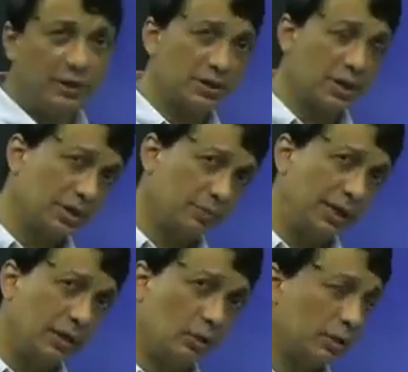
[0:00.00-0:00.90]
of this chart?
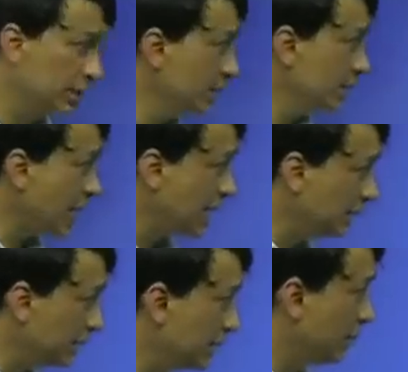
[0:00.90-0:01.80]
Take a look at this, and
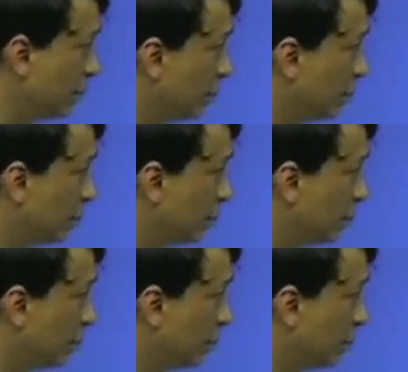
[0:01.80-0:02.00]
this is an